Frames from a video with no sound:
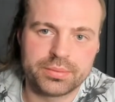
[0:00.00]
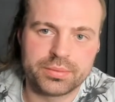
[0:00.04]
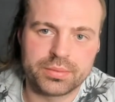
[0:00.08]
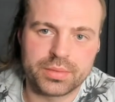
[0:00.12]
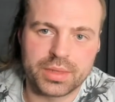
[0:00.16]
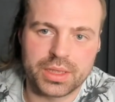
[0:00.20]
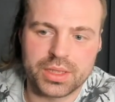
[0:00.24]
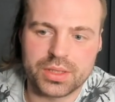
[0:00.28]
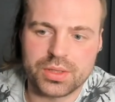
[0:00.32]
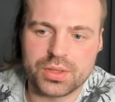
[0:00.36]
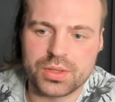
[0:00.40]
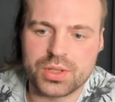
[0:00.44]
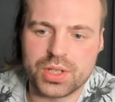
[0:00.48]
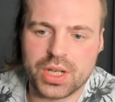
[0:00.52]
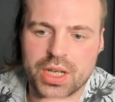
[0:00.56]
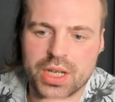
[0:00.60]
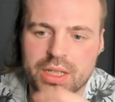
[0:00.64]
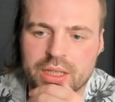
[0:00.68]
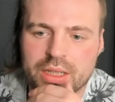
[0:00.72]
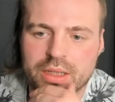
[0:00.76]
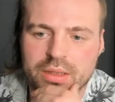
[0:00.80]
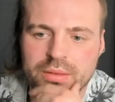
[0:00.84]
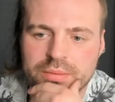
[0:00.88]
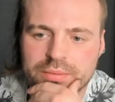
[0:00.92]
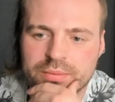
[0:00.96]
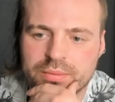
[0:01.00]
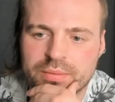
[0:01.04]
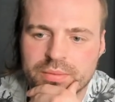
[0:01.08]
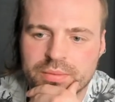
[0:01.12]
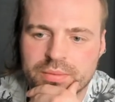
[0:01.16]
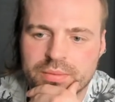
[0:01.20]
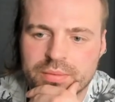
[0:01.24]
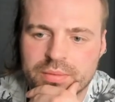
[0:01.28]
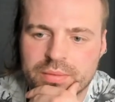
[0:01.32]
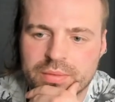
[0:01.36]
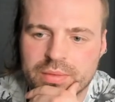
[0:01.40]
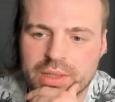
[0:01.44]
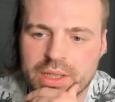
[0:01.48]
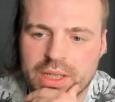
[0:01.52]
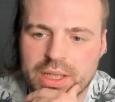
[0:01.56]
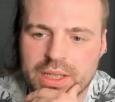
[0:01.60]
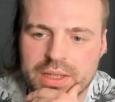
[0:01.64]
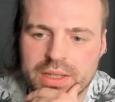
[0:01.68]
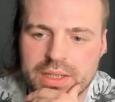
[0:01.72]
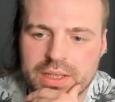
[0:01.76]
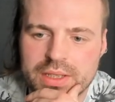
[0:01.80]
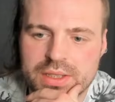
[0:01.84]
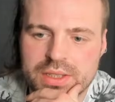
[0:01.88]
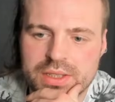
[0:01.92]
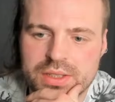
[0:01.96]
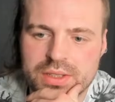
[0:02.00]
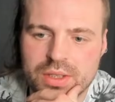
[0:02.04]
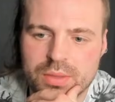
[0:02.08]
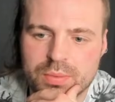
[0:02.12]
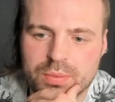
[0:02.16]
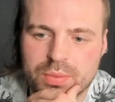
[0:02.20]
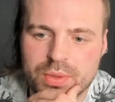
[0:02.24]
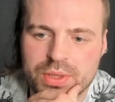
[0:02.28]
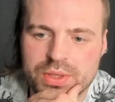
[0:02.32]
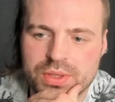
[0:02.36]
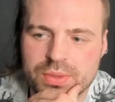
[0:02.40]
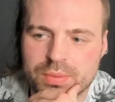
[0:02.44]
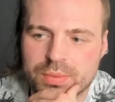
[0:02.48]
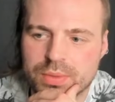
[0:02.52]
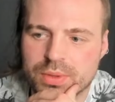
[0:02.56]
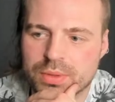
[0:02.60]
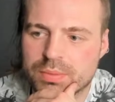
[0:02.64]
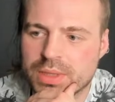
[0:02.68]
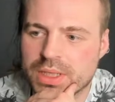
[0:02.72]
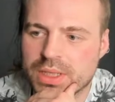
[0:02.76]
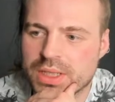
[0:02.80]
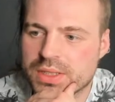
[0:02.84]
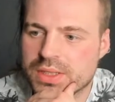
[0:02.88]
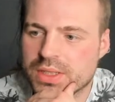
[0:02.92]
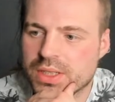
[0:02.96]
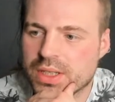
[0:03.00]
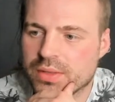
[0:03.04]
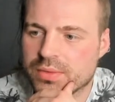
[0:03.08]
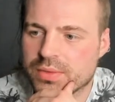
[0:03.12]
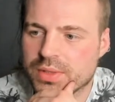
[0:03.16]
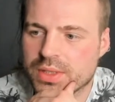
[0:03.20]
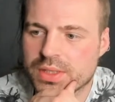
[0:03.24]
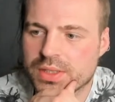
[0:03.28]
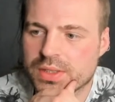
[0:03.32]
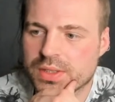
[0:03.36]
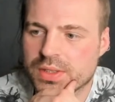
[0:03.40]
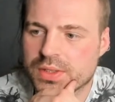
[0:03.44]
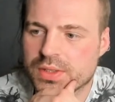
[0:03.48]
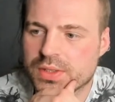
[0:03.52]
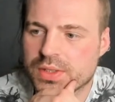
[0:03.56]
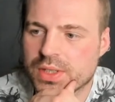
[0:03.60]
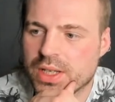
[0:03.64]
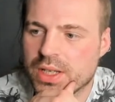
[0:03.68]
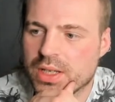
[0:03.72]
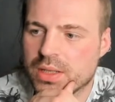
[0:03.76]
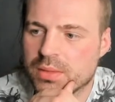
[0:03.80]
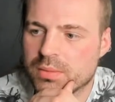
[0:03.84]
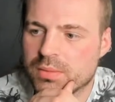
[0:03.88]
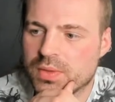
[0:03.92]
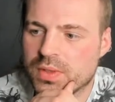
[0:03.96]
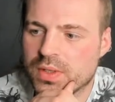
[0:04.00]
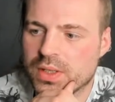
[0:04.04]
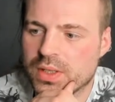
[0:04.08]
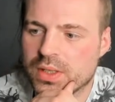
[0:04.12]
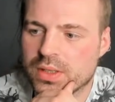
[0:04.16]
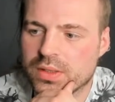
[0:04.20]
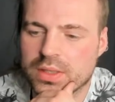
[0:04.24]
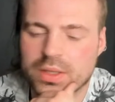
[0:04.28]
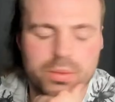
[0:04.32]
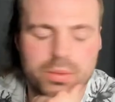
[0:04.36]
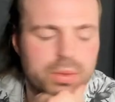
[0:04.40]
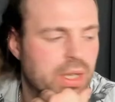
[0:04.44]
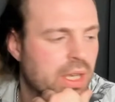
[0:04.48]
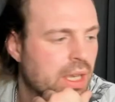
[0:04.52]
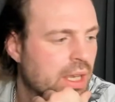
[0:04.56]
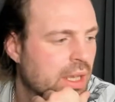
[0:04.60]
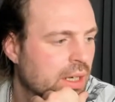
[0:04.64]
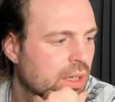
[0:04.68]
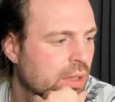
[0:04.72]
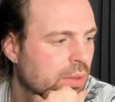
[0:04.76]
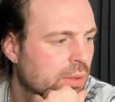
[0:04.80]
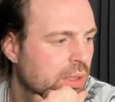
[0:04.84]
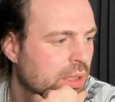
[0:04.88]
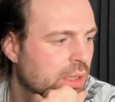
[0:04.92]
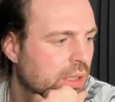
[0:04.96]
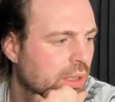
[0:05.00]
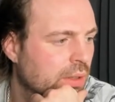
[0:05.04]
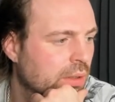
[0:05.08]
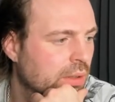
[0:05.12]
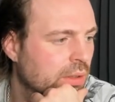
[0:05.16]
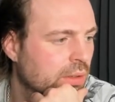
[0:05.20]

into shading, and this is our Principled BSDF. It's the same thing that we had out here.